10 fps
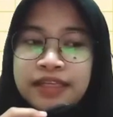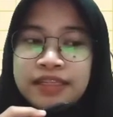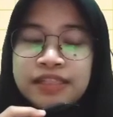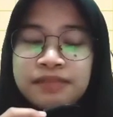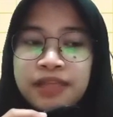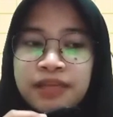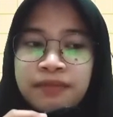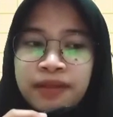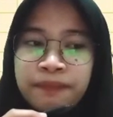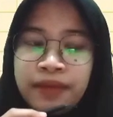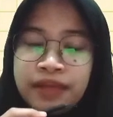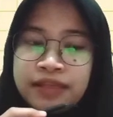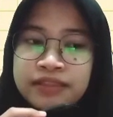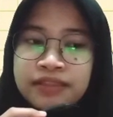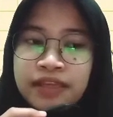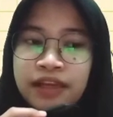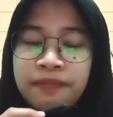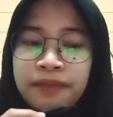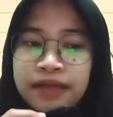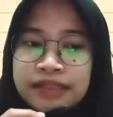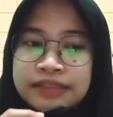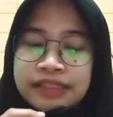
These minimal pairs help us